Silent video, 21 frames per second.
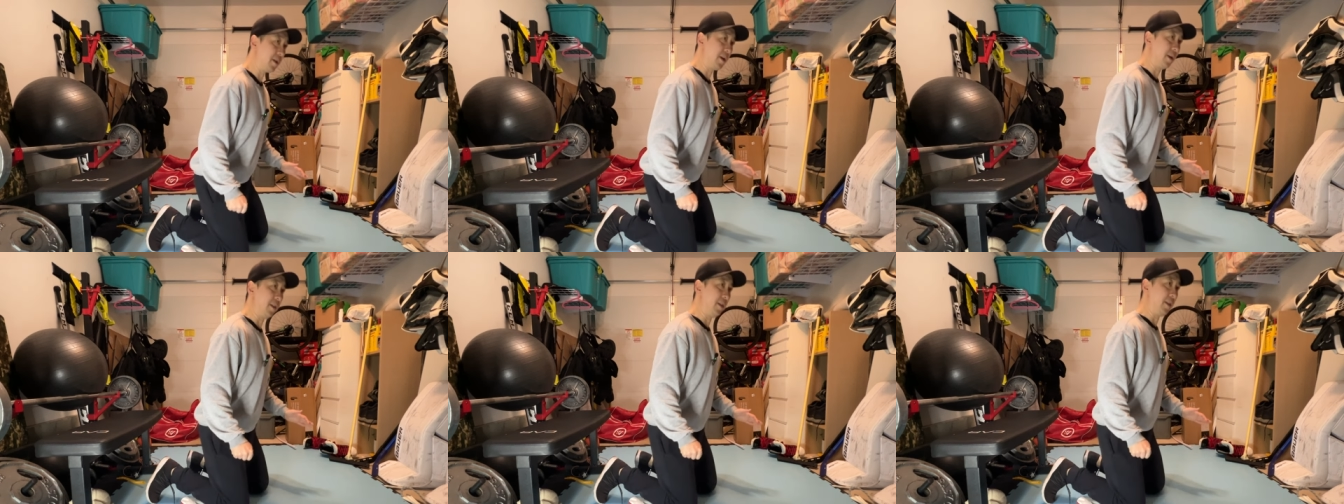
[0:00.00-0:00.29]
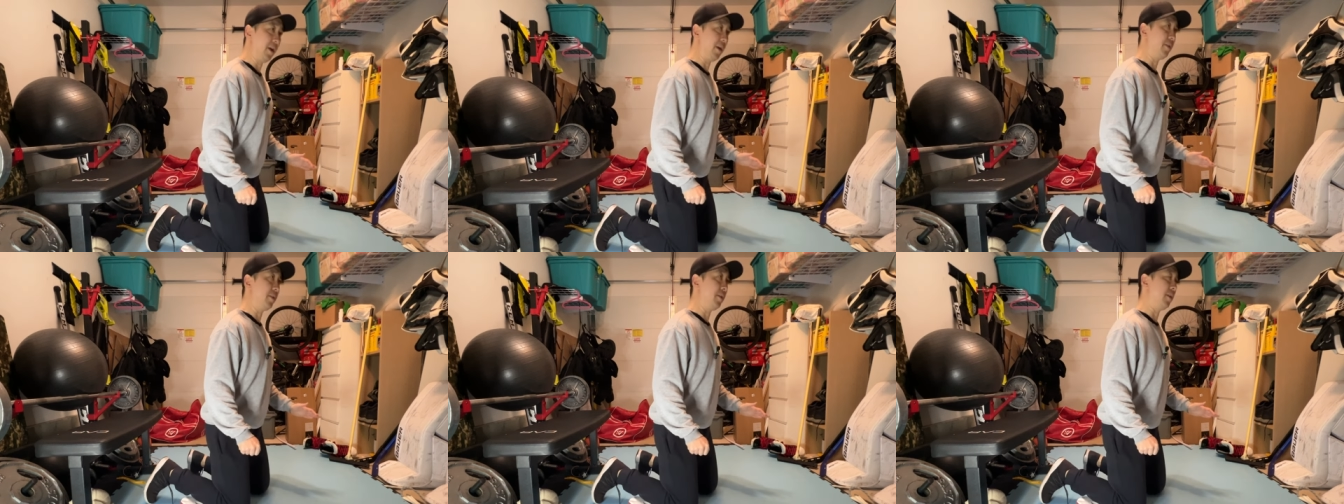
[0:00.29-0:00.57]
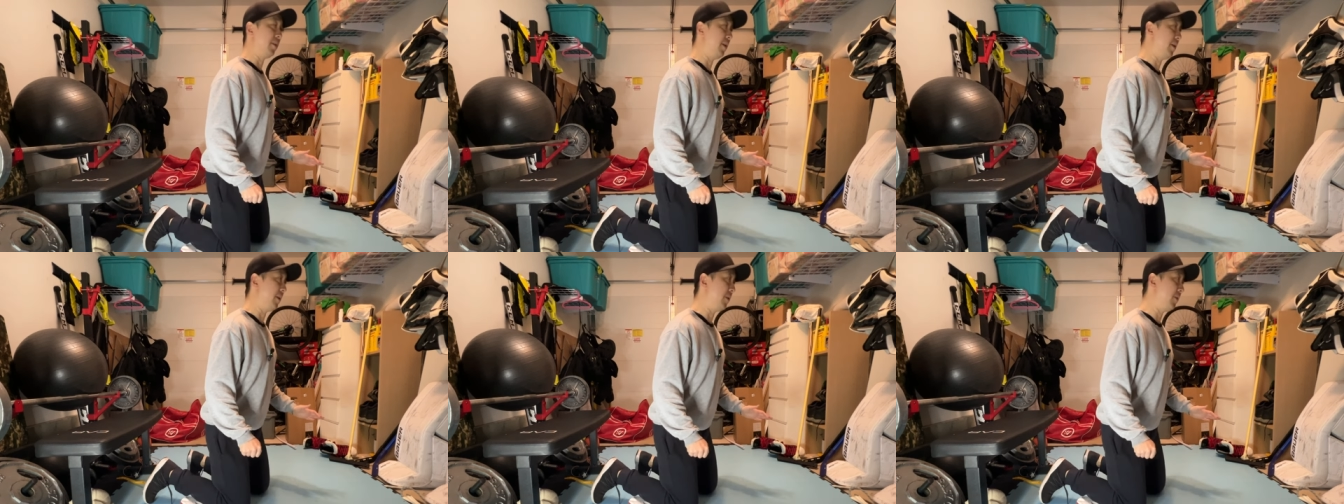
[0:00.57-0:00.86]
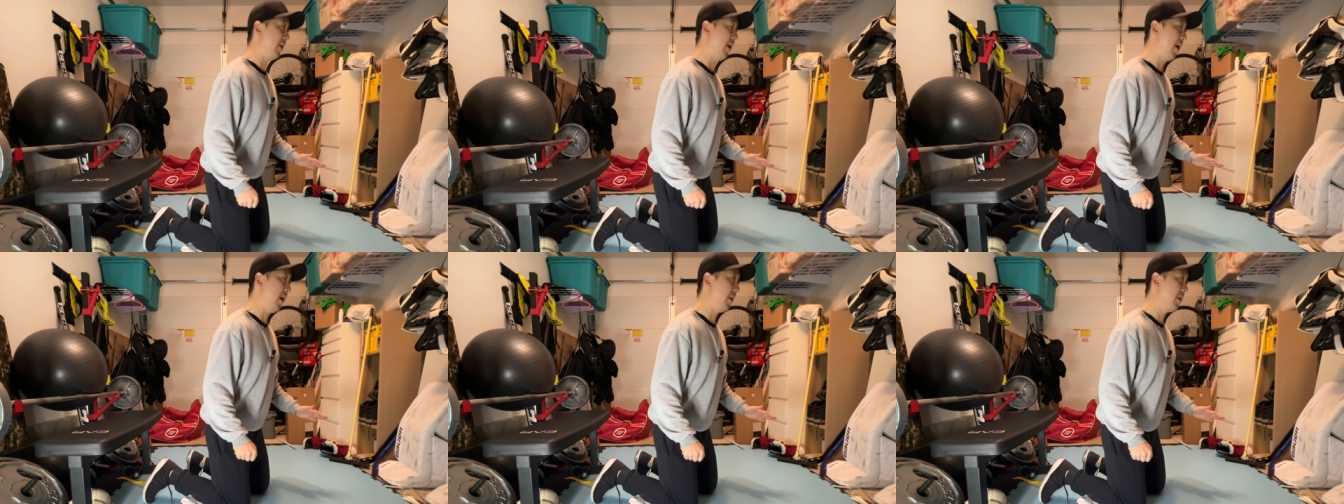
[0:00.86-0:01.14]
kind of lengthen like
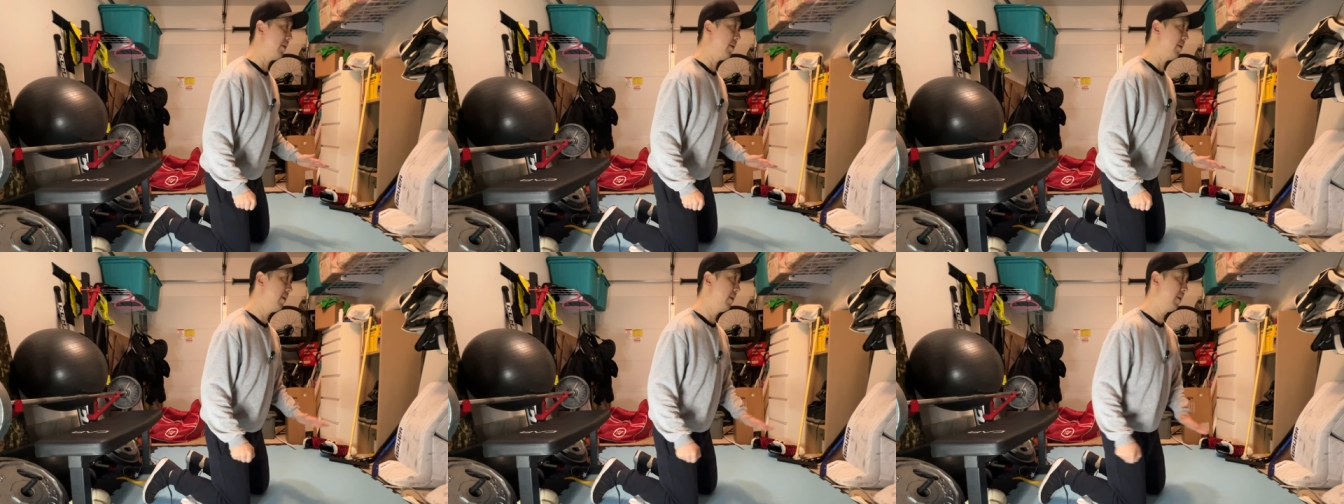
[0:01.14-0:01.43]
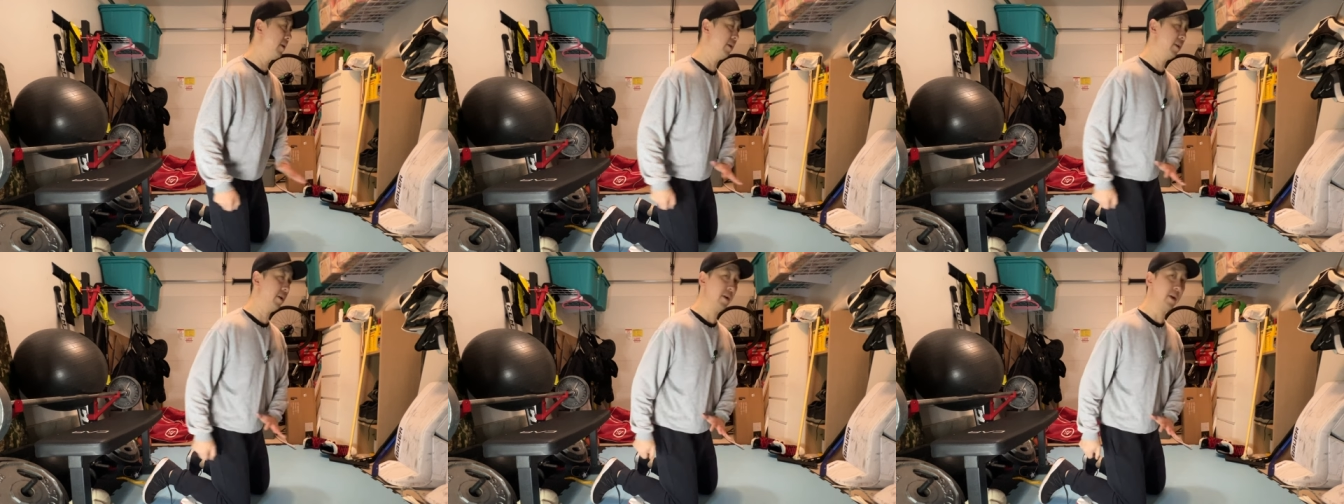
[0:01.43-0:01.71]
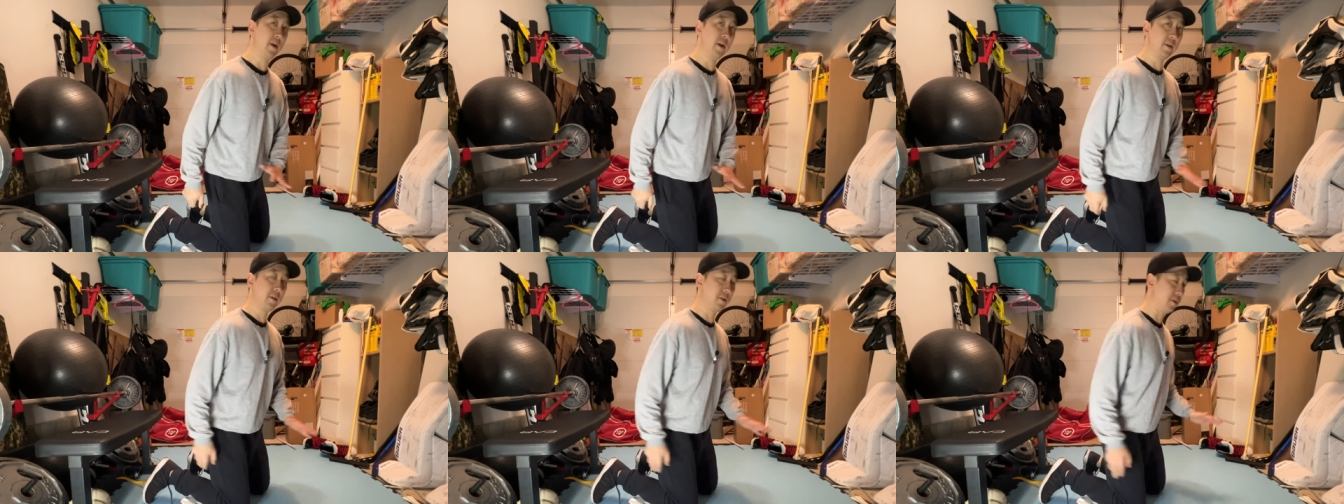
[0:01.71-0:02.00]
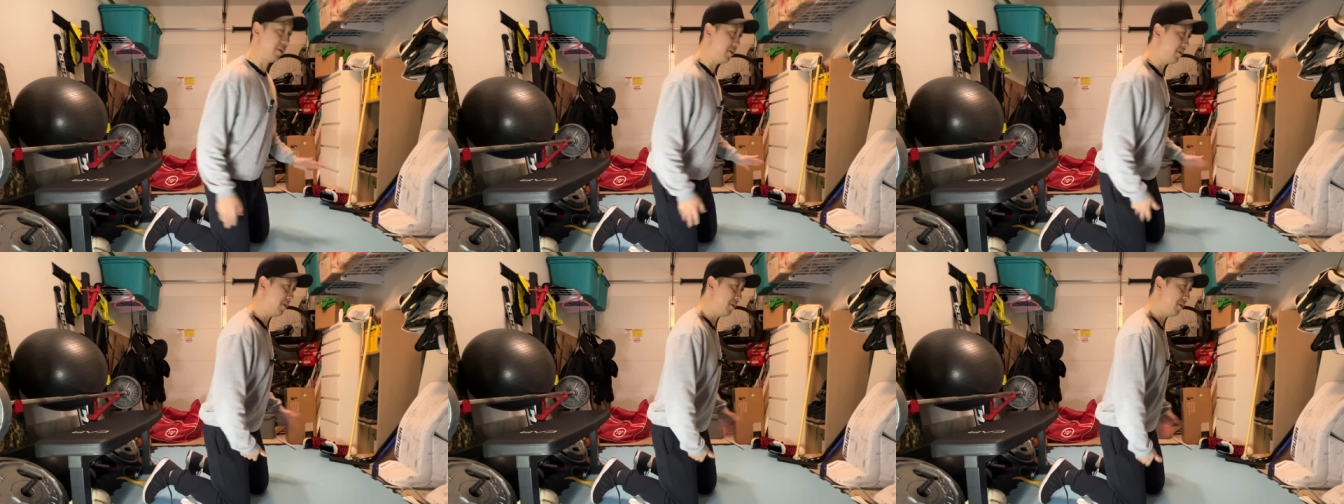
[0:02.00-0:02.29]
that. So this